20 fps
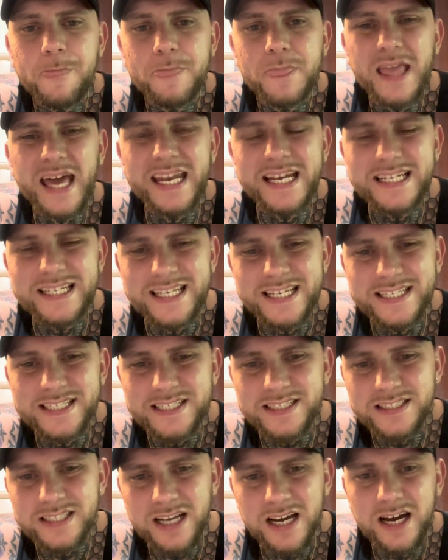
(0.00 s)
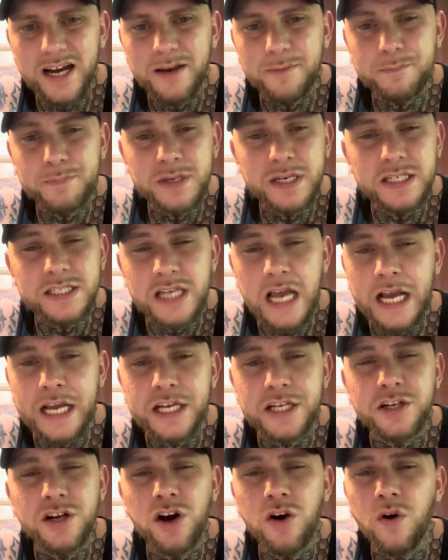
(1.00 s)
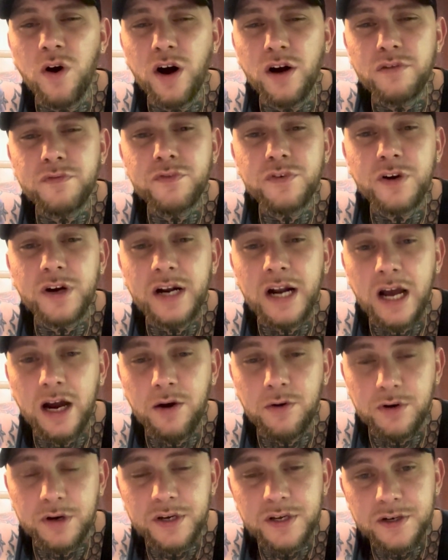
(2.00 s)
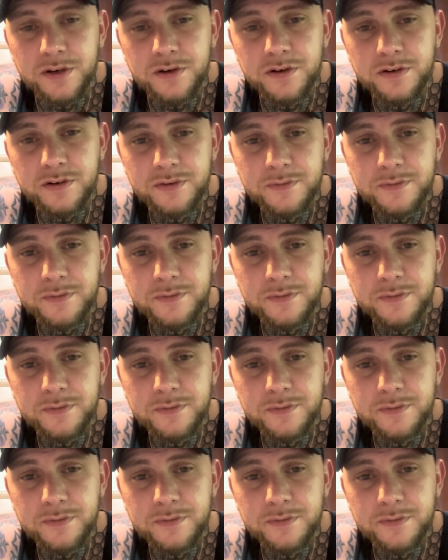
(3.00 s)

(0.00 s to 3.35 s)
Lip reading: at a decent time, because I could go on for an hour here.